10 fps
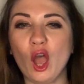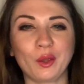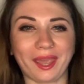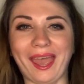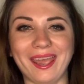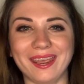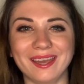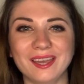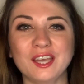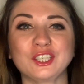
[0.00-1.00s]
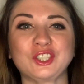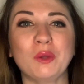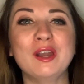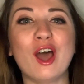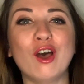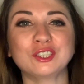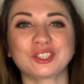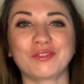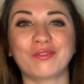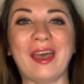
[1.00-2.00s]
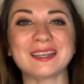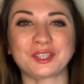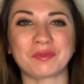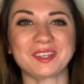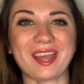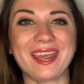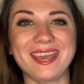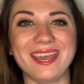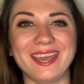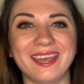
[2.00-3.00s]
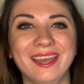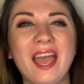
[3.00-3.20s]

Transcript: Okay, so last fact of the day here,